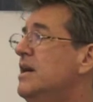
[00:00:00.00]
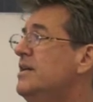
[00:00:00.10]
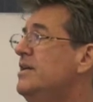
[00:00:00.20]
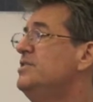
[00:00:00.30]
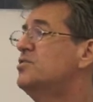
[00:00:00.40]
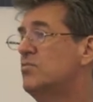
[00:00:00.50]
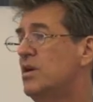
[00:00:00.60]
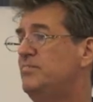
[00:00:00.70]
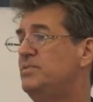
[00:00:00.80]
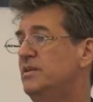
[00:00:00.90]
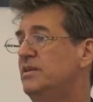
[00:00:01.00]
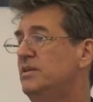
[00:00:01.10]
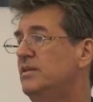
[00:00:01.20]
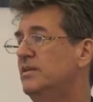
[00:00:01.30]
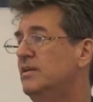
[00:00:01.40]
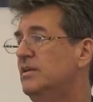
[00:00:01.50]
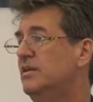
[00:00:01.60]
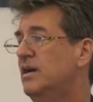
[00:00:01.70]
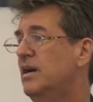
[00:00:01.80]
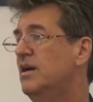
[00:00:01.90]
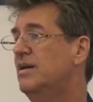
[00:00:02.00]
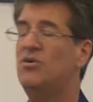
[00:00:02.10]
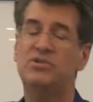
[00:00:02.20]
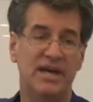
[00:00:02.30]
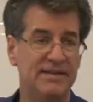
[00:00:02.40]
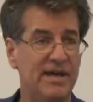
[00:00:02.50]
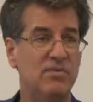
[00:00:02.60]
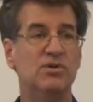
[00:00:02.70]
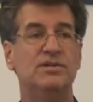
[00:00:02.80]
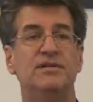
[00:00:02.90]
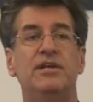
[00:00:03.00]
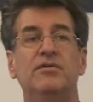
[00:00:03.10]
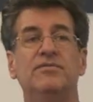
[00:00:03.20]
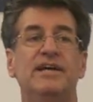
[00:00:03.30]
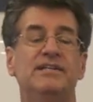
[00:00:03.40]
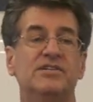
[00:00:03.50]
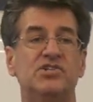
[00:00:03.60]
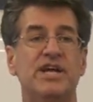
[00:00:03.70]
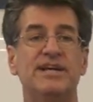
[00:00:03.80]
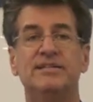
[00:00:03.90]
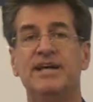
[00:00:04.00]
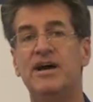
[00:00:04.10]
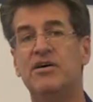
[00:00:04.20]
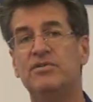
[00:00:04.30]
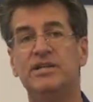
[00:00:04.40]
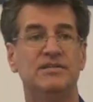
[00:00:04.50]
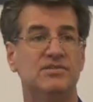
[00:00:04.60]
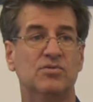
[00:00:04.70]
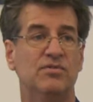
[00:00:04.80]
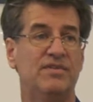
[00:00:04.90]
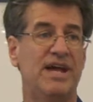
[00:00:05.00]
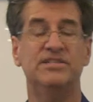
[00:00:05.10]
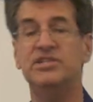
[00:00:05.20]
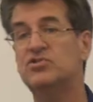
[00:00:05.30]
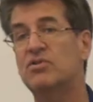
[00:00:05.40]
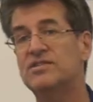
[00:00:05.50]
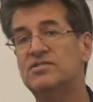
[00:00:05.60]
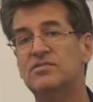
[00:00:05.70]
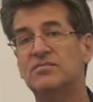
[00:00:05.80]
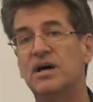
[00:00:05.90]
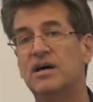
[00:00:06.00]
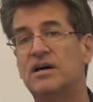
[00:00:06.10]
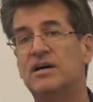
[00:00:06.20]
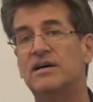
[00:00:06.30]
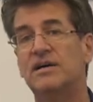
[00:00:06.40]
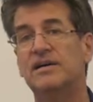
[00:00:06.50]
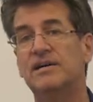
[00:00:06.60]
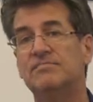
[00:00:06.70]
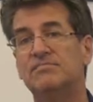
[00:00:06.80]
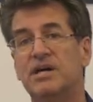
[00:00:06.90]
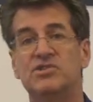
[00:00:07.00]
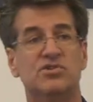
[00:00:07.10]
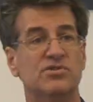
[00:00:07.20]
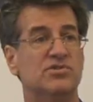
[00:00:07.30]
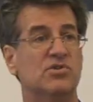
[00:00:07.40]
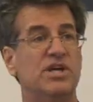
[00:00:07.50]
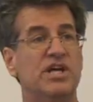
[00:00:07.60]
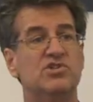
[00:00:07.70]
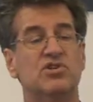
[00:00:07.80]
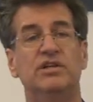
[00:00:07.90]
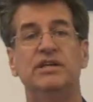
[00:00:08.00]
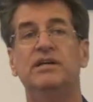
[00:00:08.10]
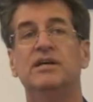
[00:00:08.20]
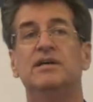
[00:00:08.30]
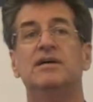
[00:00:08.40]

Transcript: uninterrupted. Uh, okay, they would, you know, they'd get shaken down in sort of antitrust uh, uh, measures occasionally.